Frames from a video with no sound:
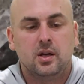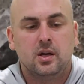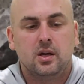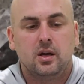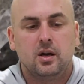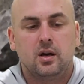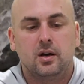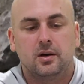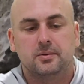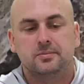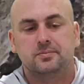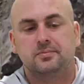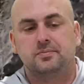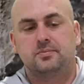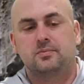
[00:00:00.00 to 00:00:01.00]

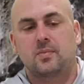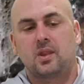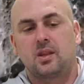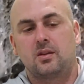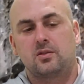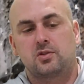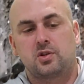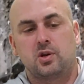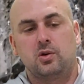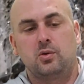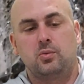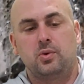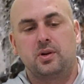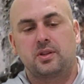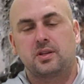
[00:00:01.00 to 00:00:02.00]
So
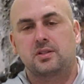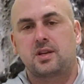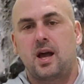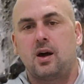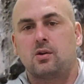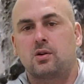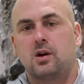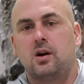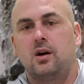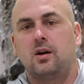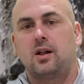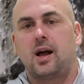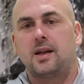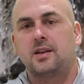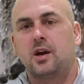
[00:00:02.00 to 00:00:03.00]
with this alcohol,
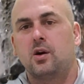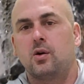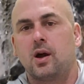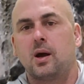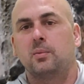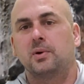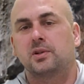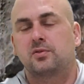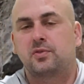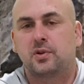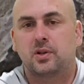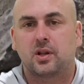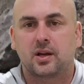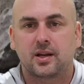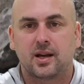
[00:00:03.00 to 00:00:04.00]
I know how much
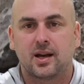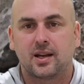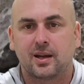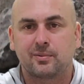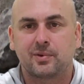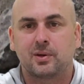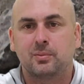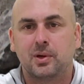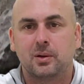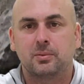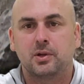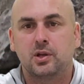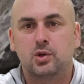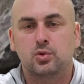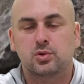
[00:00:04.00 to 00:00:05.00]
fuel I got. I'm going to be able to
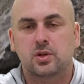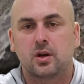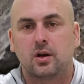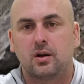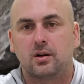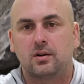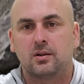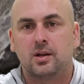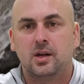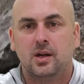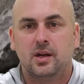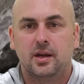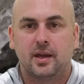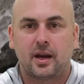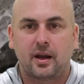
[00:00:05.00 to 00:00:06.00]
use it all.
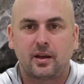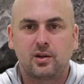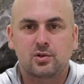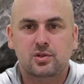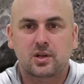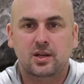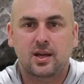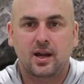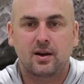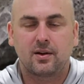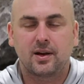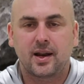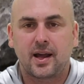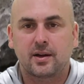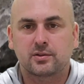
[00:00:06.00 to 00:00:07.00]
And I usually carry
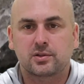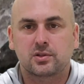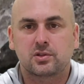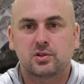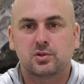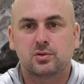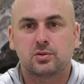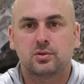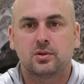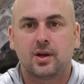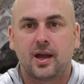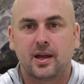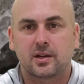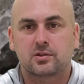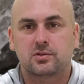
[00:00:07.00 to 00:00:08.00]
an ounce or two
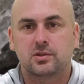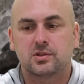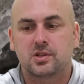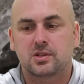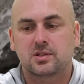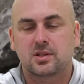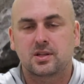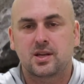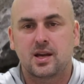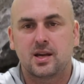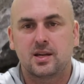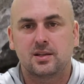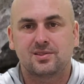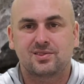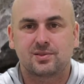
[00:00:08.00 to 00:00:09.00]
extra just in
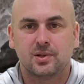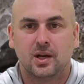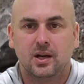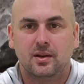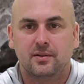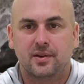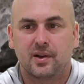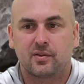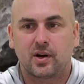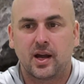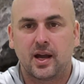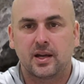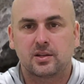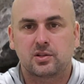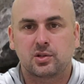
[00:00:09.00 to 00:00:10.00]
case. Never
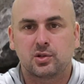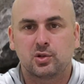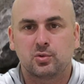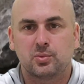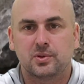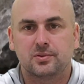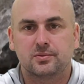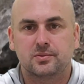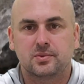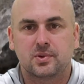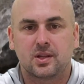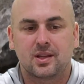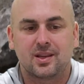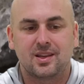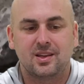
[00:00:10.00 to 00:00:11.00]
had to, but
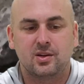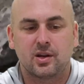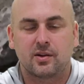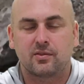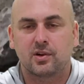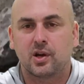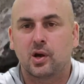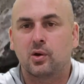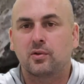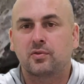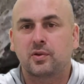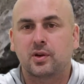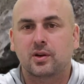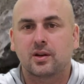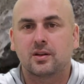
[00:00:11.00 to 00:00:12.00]
you never know. If
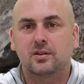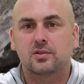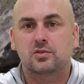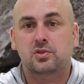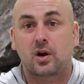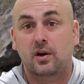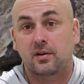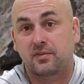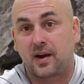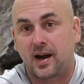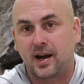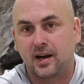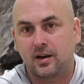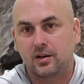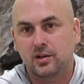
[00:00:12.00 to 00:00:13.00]
you're going to start a
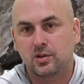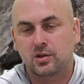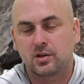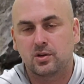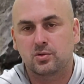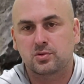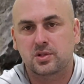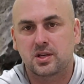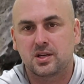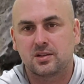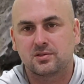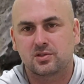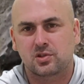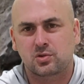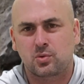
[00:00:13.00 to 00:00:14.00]
fire, you can use
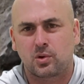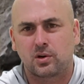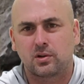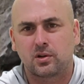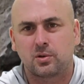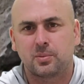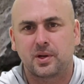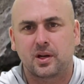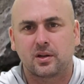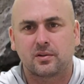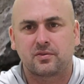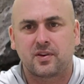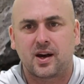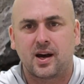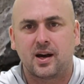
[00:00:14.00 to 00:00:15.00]
it. Just squirt a little bit on the
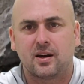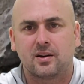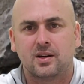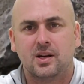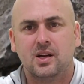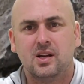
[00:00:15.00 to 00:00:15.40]
fire,